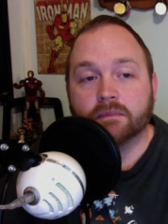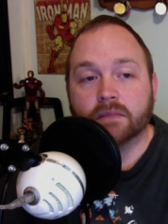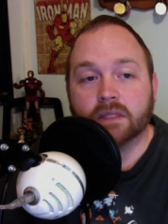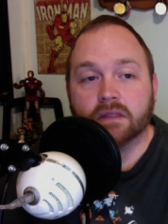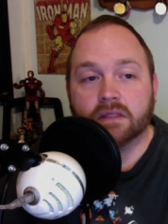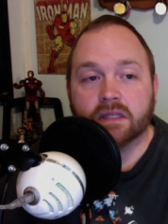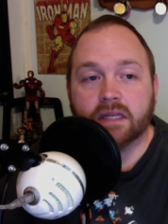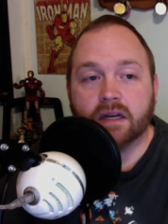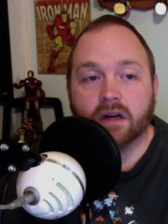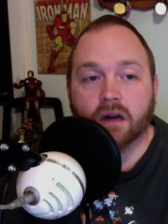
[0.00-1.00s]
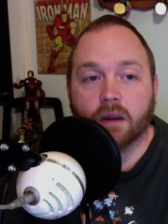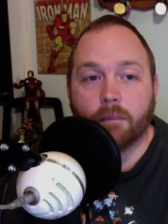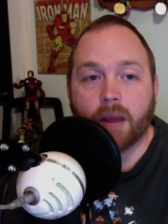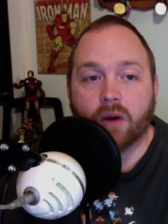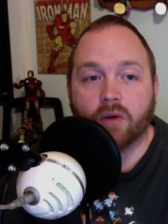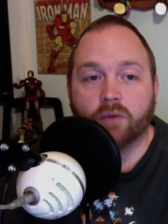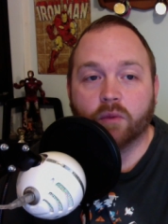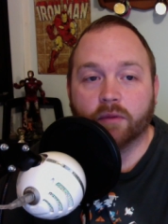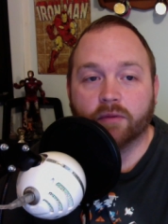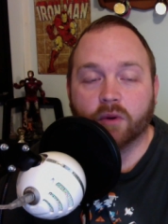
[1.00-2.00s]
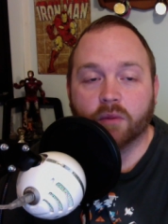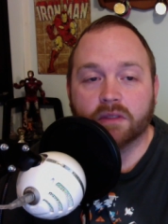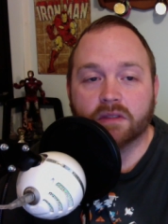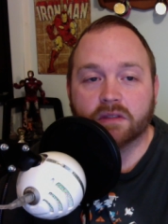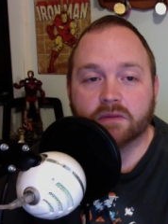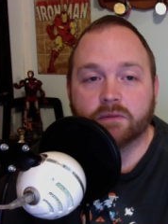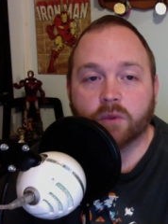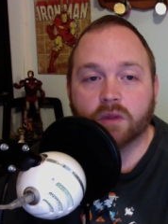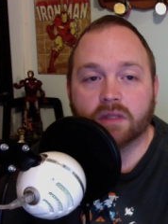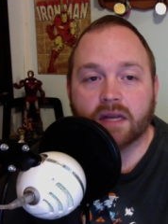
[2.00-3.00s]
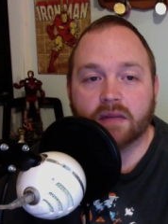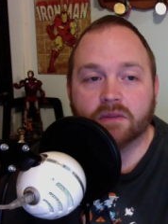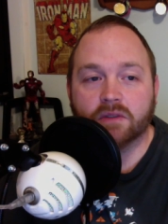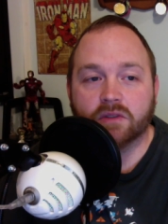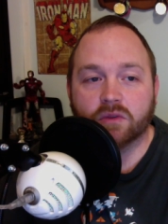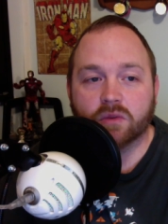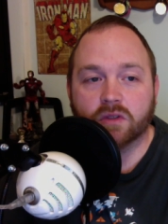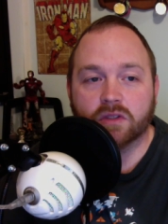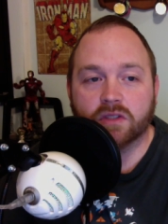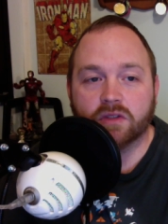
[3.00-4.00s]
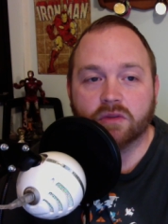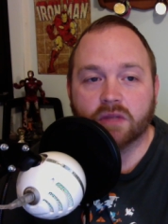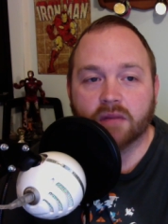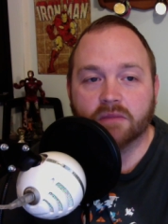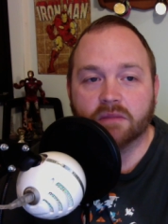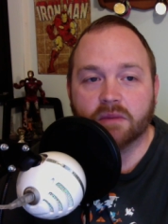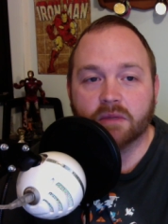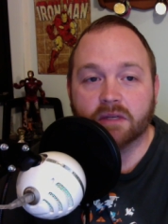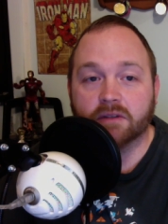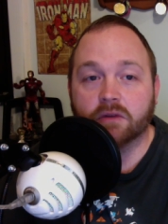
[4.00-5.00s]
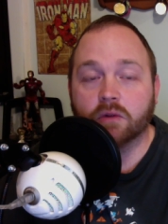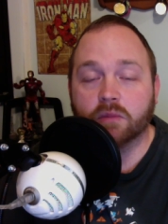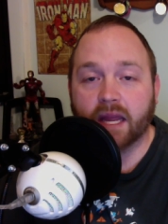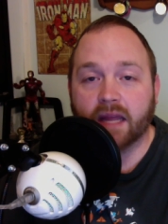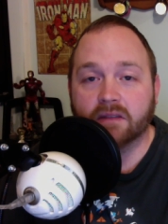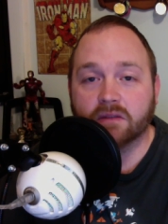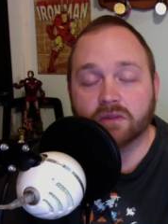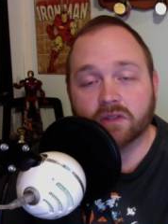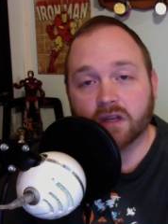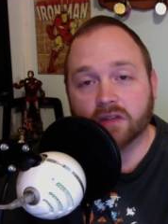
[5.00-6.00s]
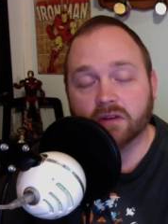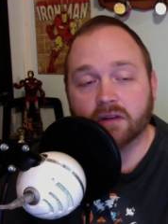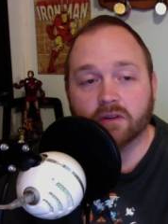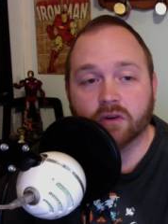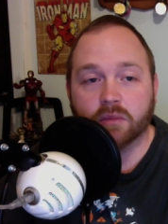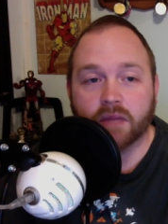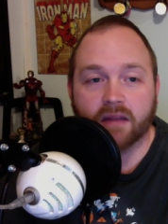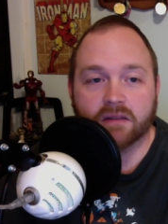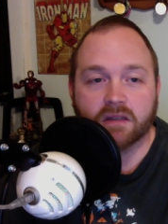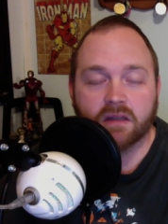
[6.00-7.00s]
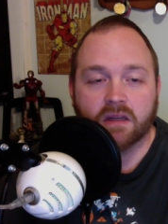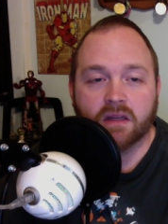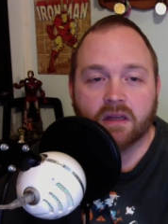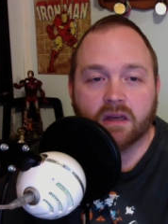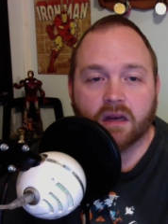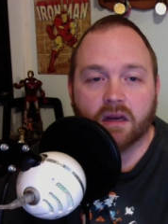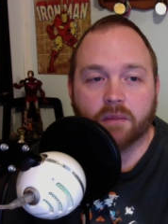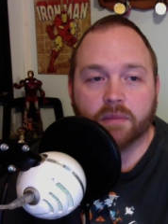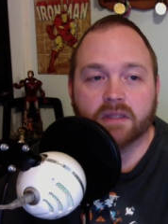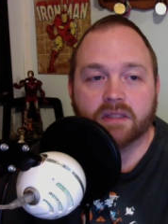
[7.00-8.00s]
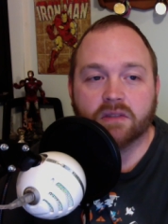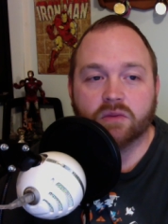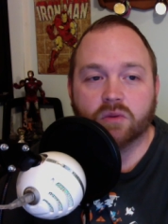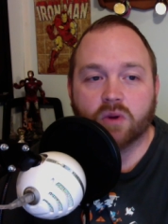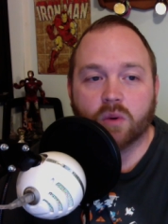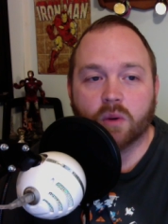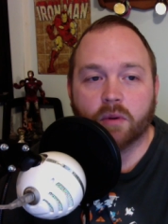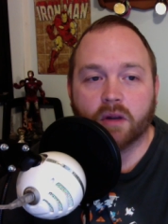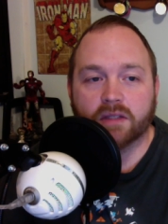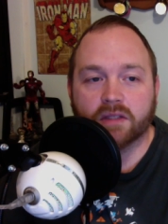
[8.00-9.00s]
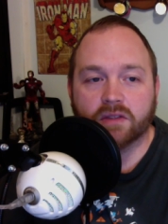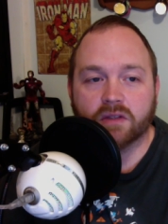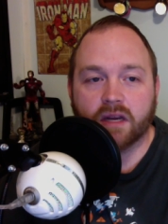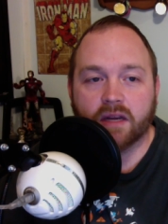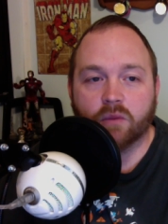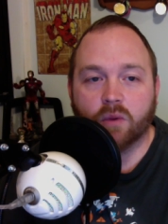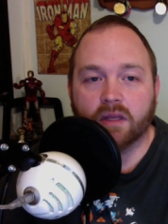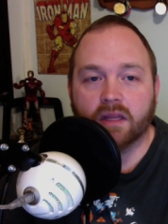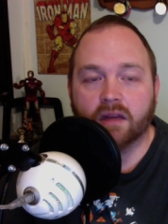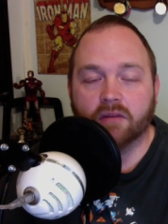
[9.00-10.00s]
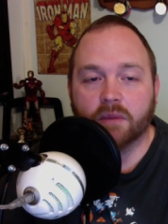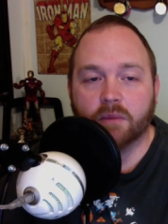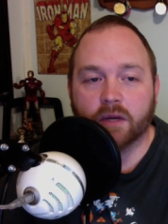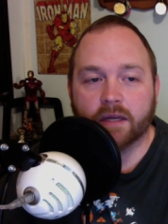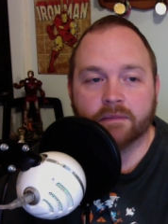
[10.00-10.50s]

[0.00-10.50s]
listed here a powerful performance. It's 4 times the storage and 2 times the memory of a Chromecast, which I also have a Chromecast. Plus a dual-core processor and 1 gig of memory.